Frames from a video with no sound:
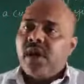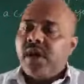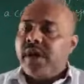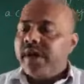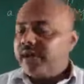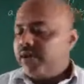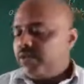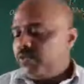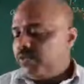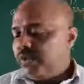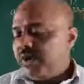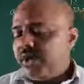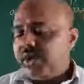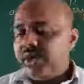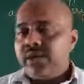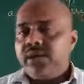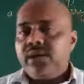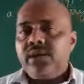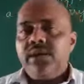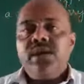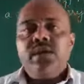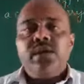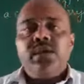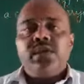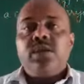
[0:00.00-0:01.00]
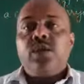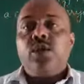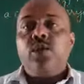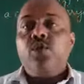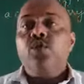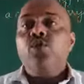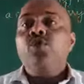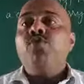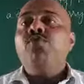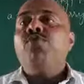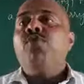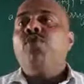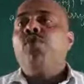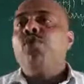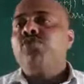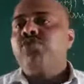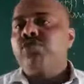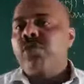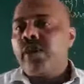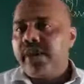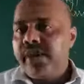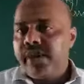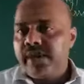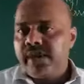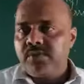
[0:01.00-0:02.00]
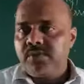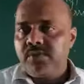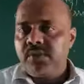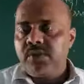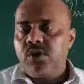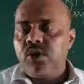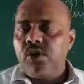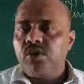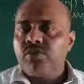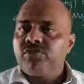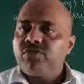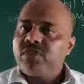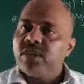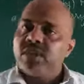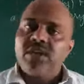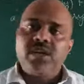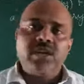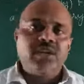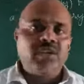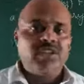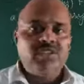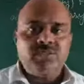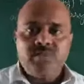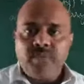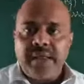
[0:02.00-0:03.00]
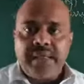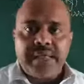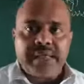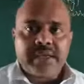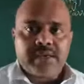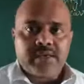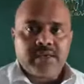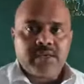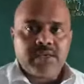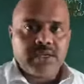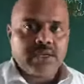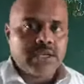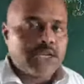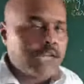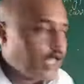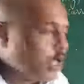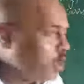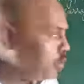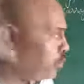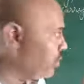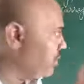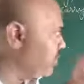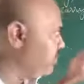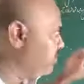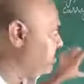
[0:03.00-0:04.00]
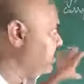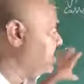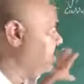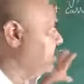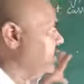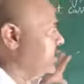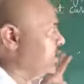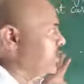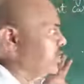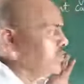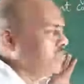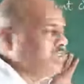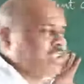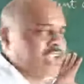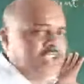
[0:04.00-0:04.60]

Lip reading: and where the no flows current, because circuit is break. Now you will see here this